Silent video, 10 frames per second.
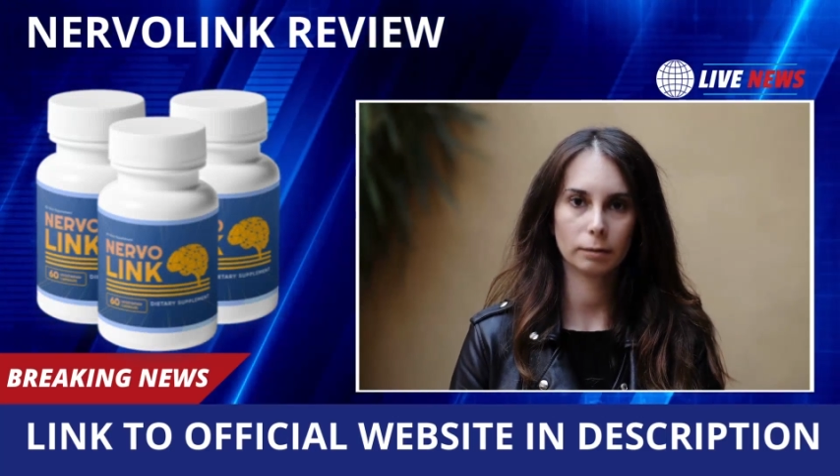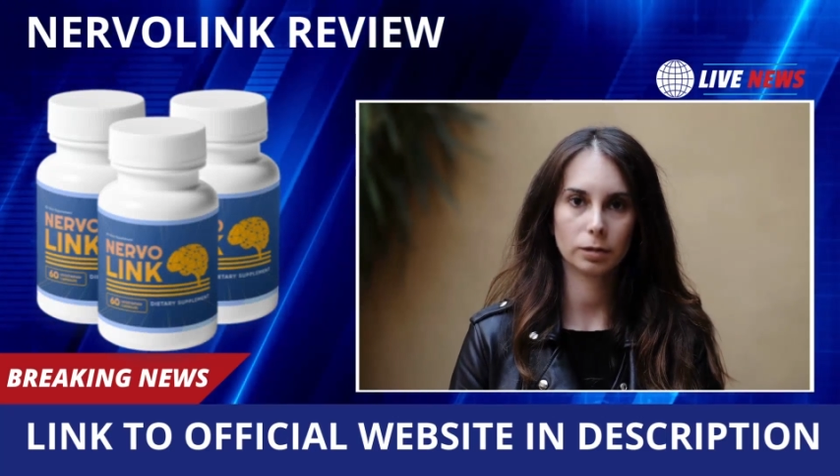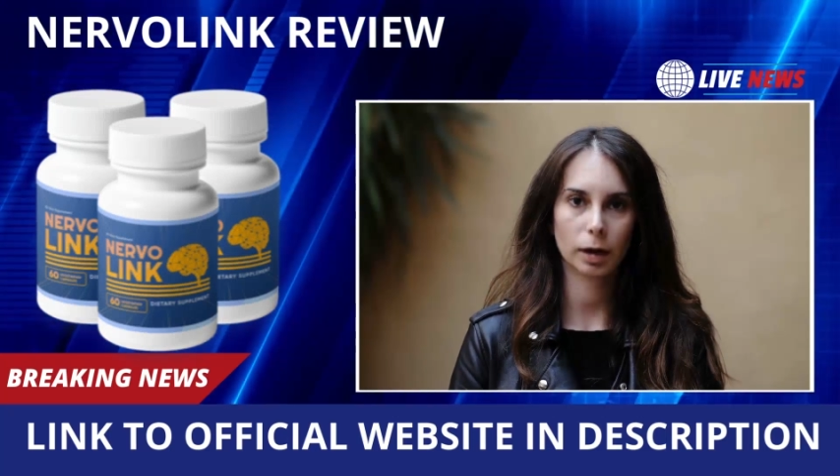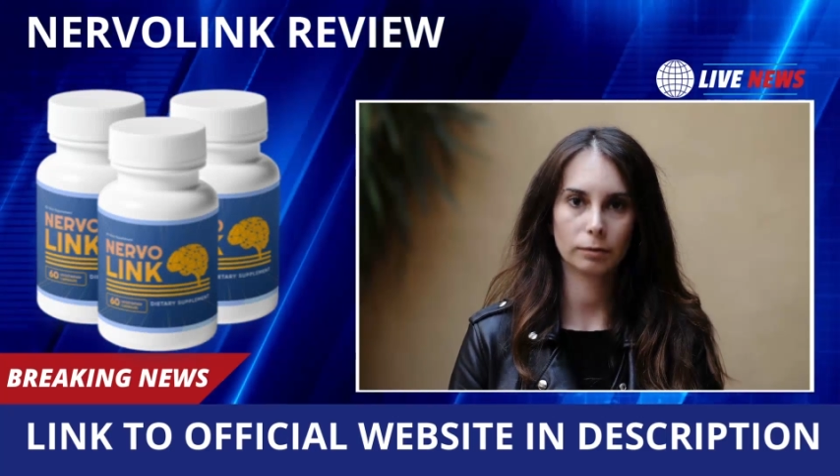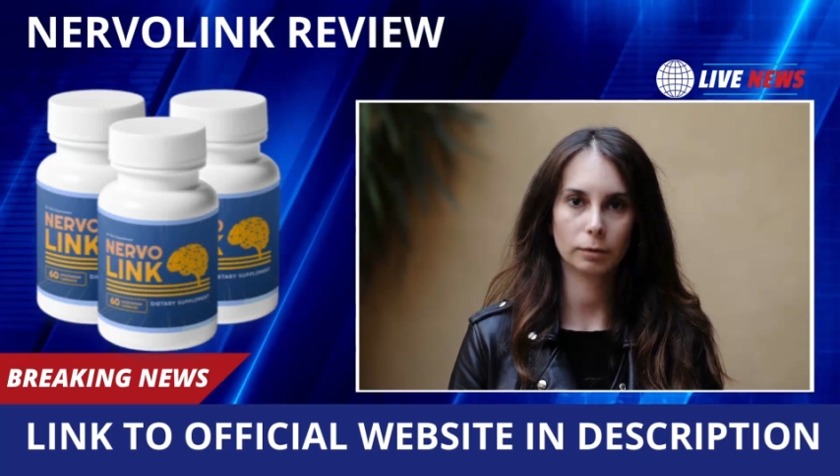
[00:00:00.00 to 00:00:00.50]

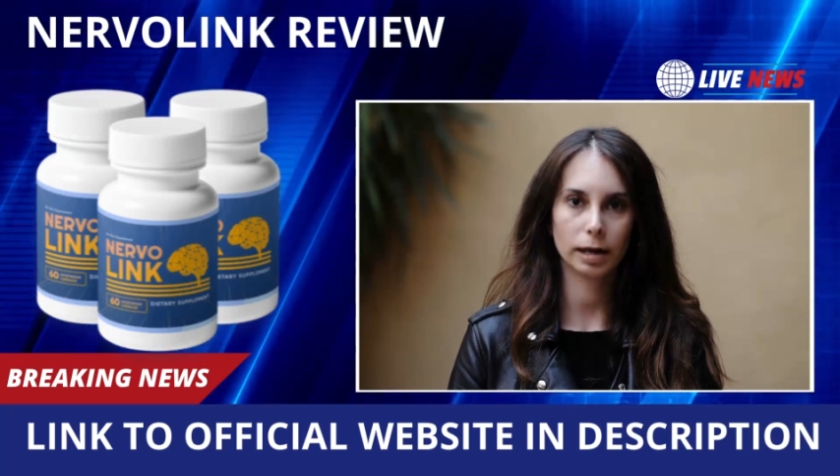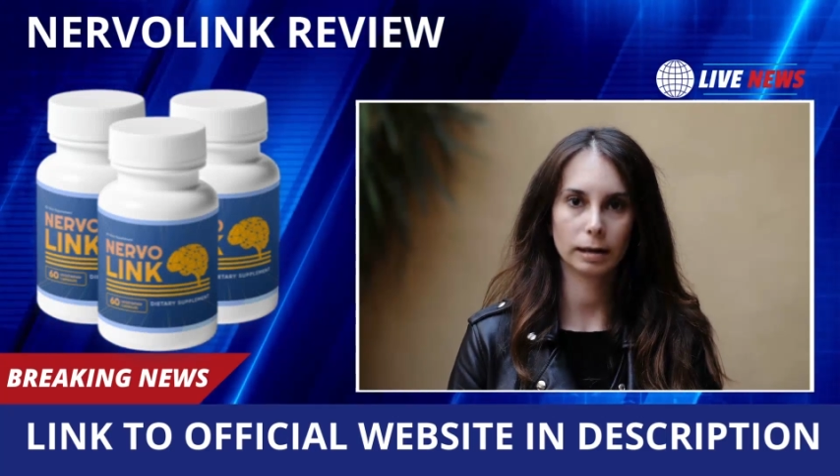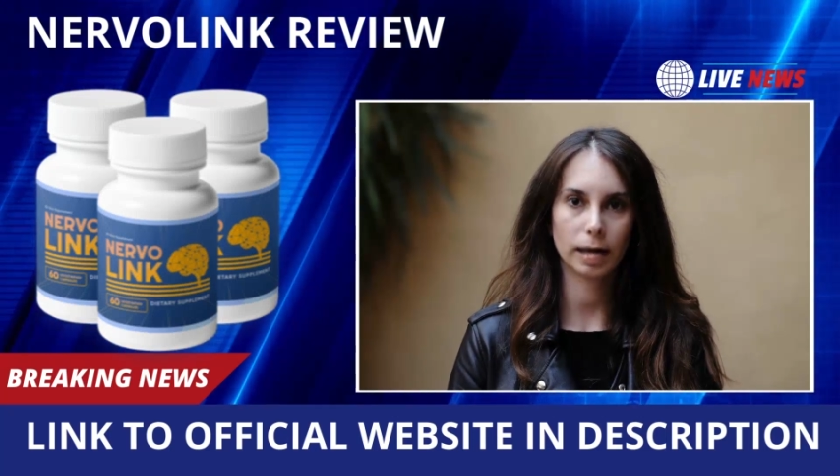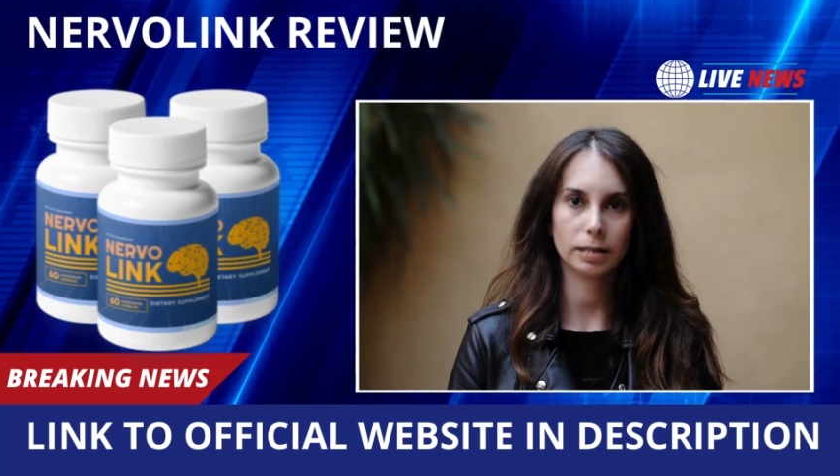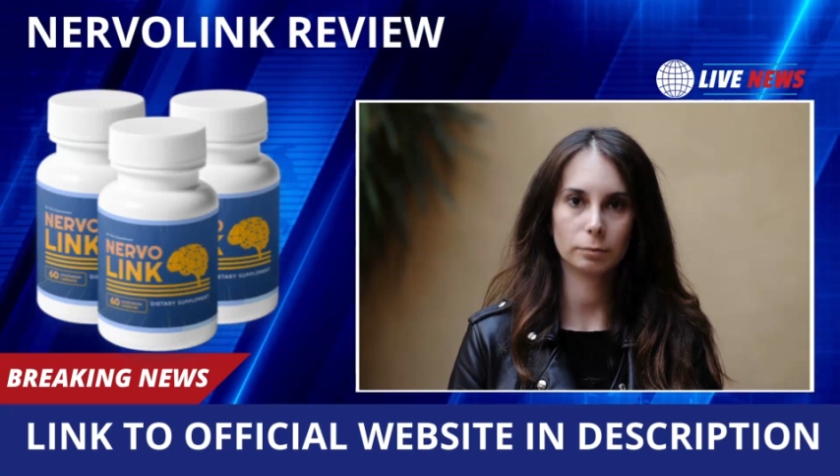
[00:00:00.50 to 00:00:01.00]

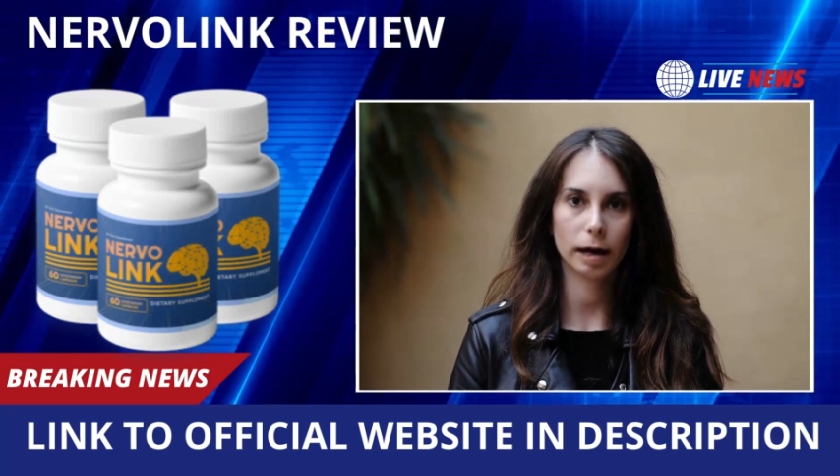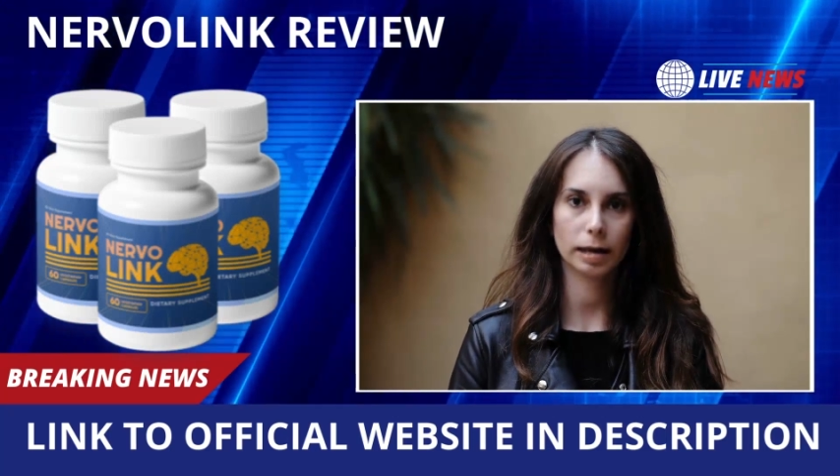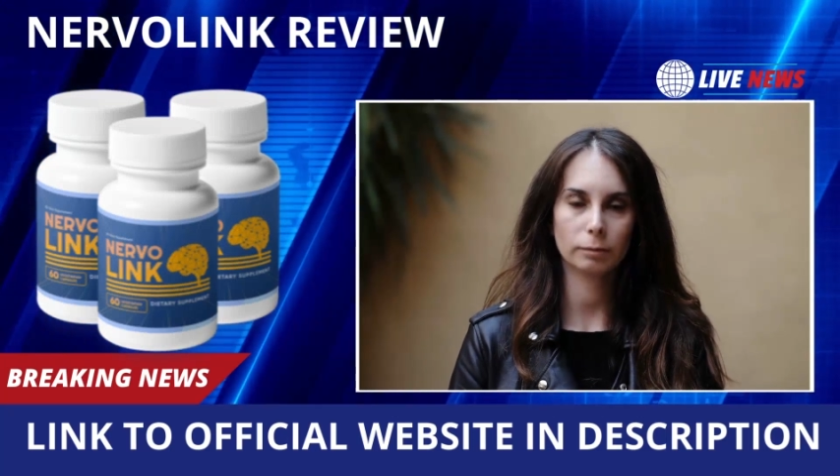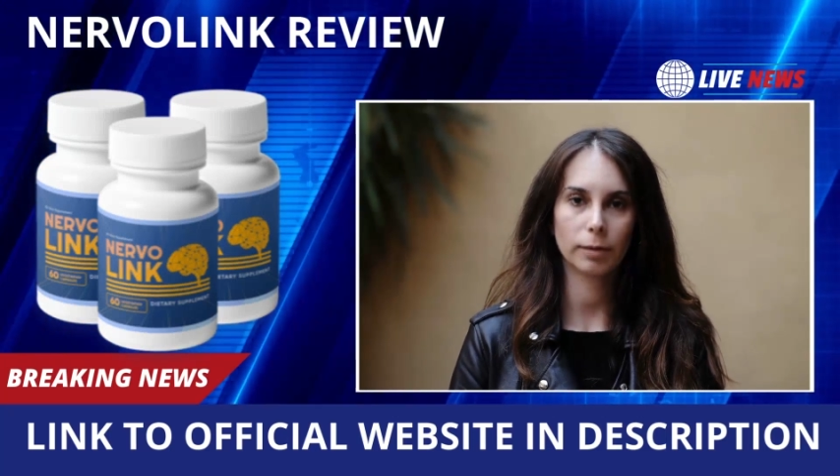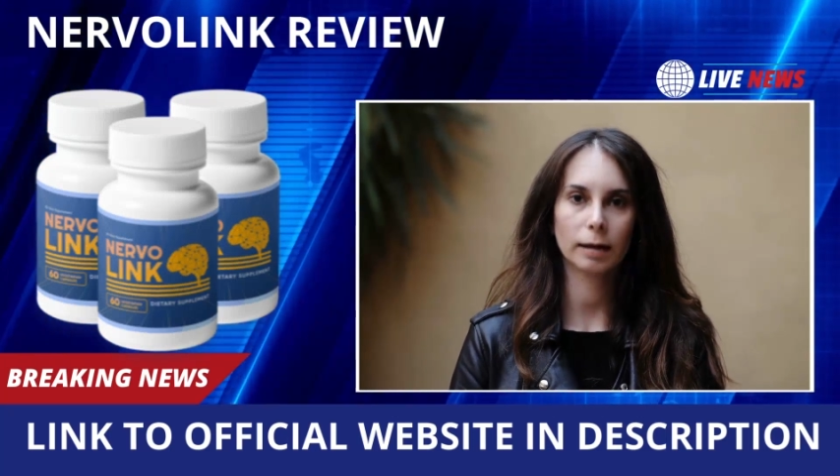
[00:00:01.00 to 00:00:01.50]
NervoLink is
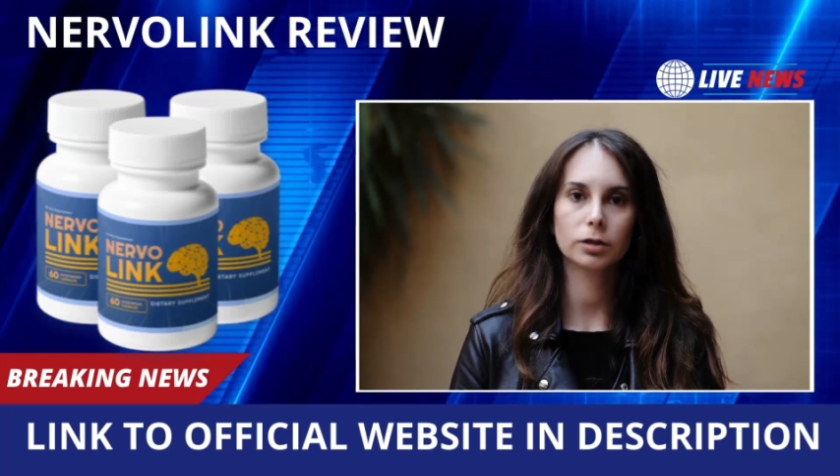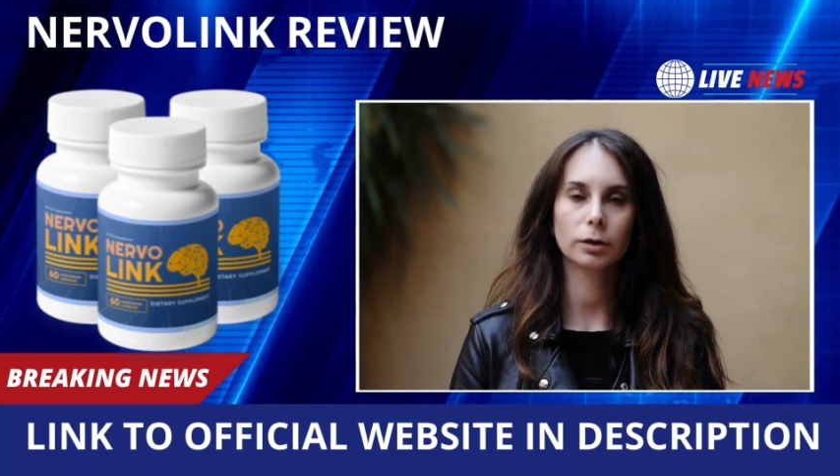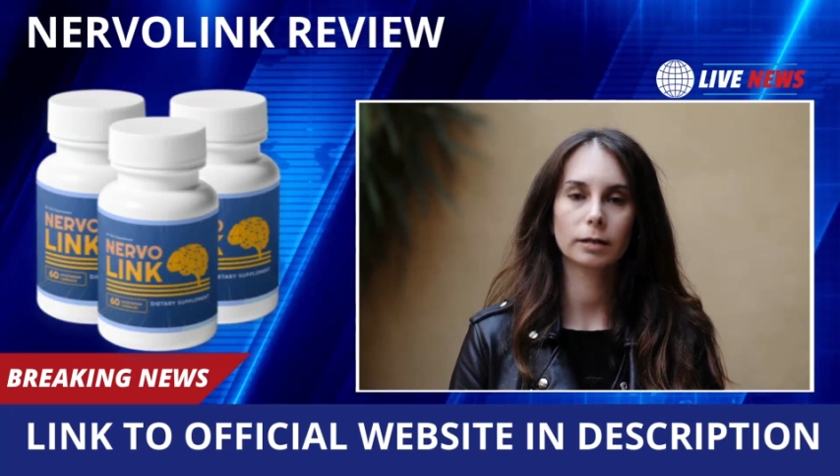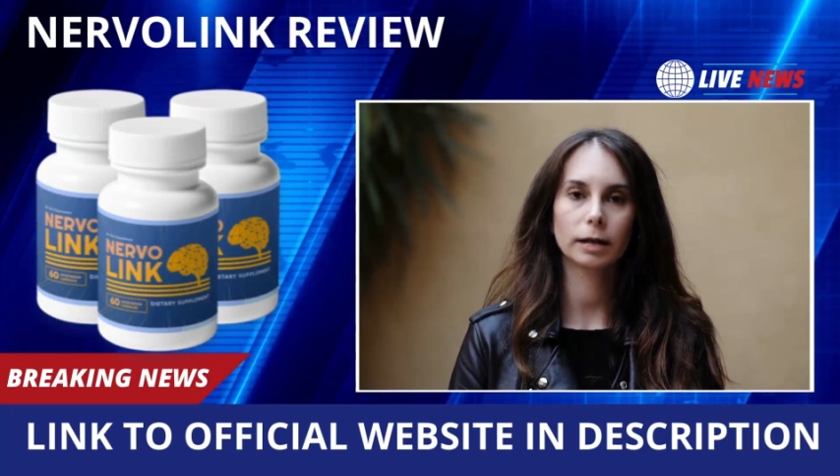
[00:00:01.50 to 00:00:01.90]
manufactured